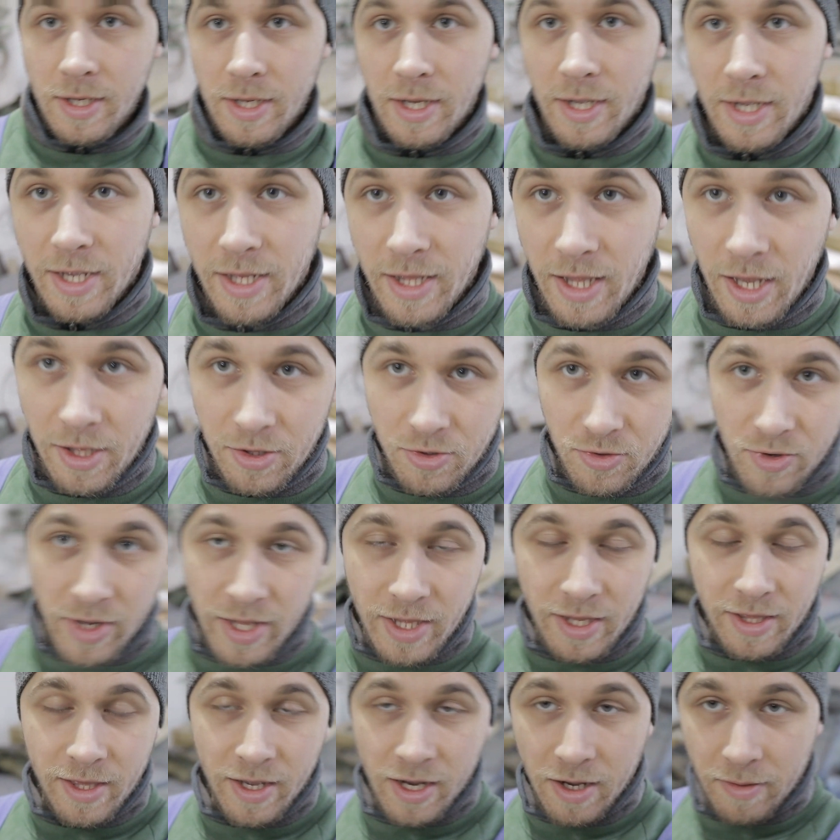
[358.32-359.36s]
I cannot do
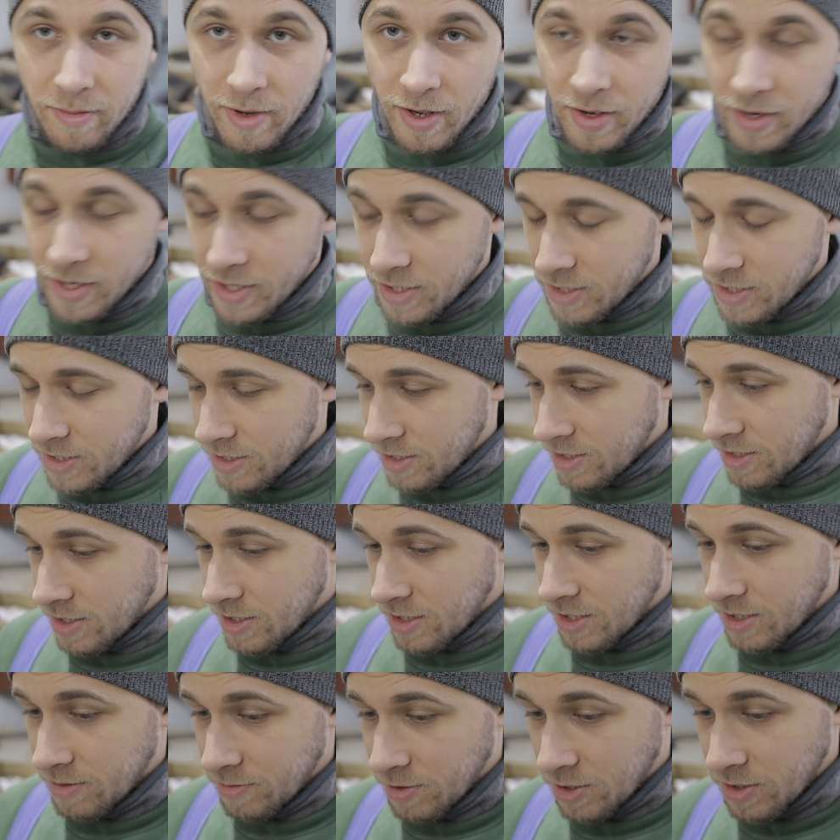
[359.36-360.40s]
anything about it.
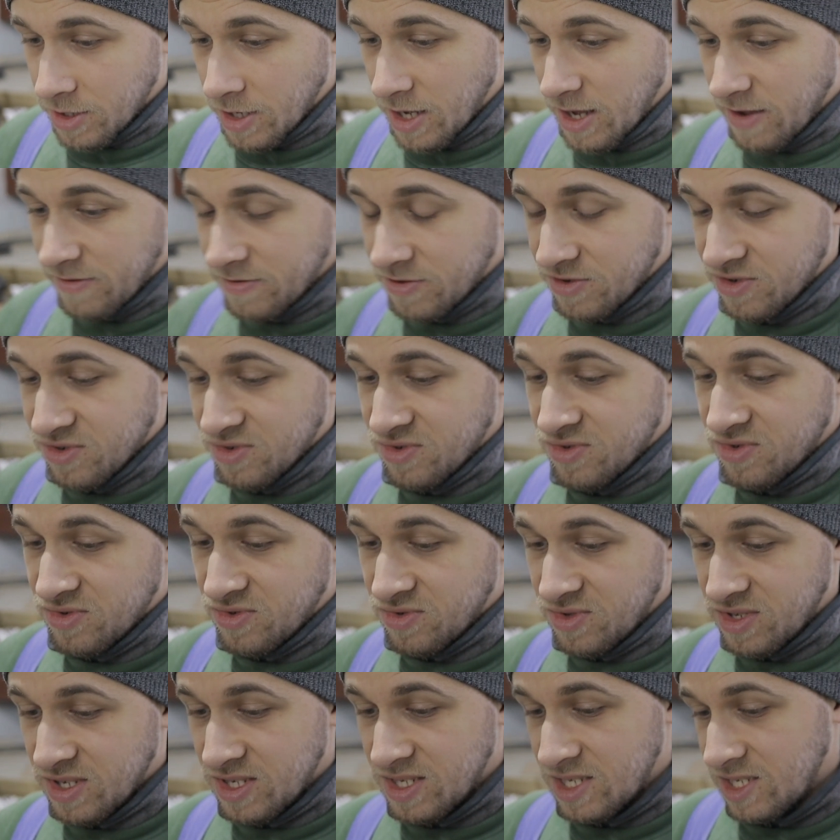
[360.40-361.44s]
I'm gonna have to
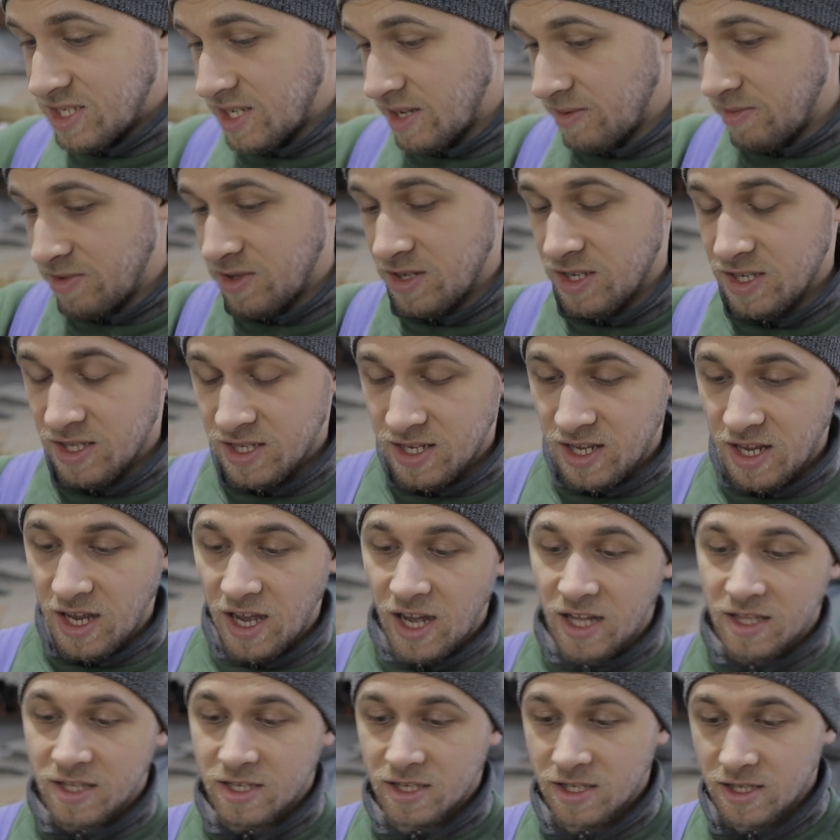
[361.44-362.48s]
disassemble it,
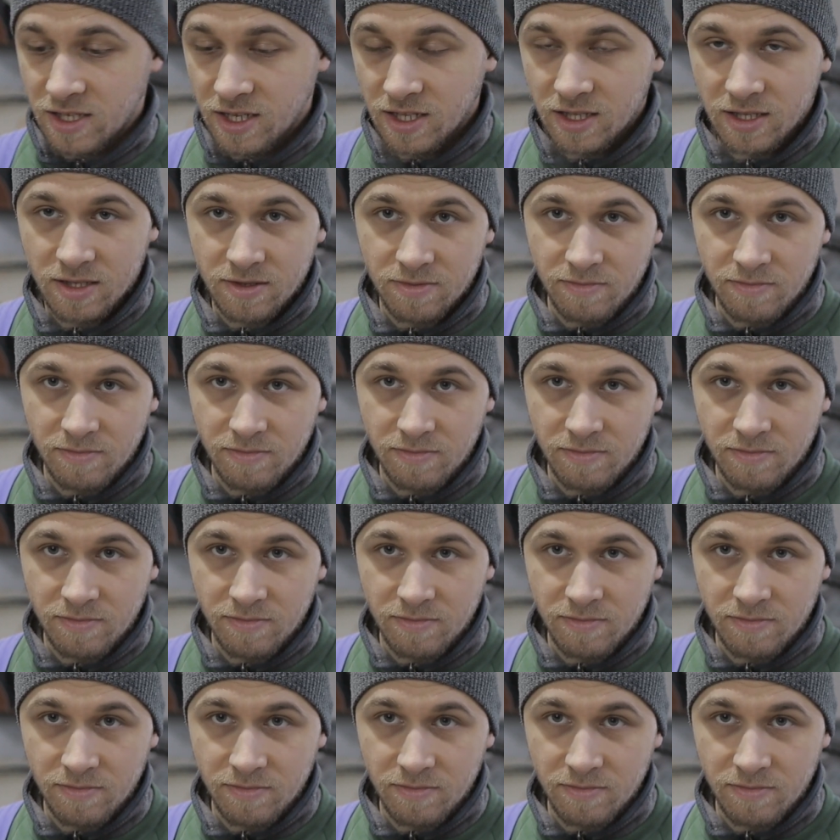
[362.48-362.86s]
cut it, and